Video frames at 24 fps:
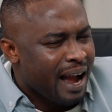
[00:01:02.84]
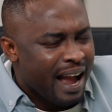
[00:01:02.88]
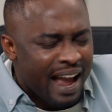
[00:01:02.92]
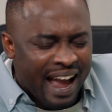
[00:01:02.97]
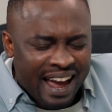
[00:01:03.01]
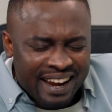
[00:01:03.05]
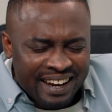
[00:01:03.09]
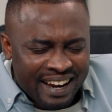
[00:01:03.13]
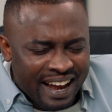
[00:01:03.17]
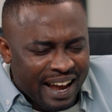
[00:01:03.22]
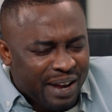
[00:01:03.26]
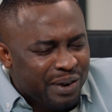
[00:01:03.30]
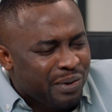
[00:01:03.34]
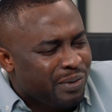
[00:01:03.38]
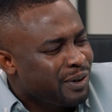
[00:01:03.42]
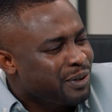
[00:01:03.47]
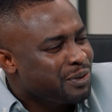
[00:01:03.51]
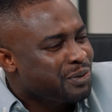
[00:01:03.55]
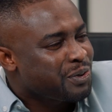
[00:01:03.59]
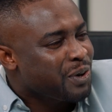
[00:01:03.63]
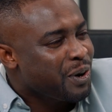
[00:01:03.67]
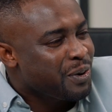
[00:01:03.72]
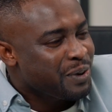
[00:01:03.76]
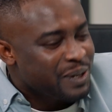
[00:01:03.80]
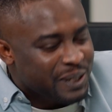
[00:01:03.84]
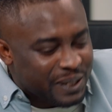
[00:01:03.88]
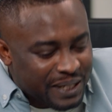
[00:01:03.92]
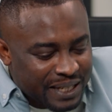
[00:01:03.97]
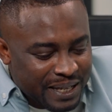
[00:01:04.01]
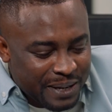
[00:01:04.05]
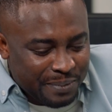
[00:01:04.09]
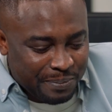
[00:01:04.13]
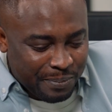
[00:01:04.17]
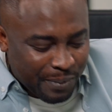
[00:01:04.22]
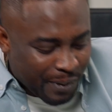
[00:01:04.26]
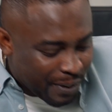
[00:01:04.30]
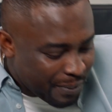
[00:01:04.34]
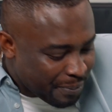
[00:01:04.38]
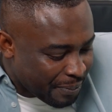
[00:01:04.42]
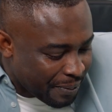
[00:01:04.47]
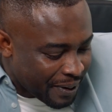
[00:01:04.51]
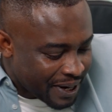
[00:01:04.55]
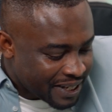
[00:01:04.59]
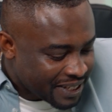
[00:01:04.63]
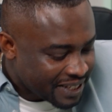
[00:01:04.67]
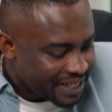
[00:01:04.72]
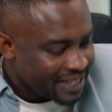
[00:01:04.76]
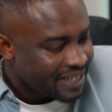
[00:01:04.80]
And I don't want to always keep on
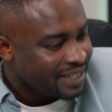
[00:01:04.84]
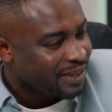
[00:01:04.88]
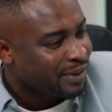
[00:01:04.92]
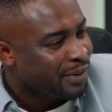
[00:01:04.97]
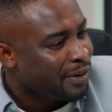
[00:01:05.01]
pressing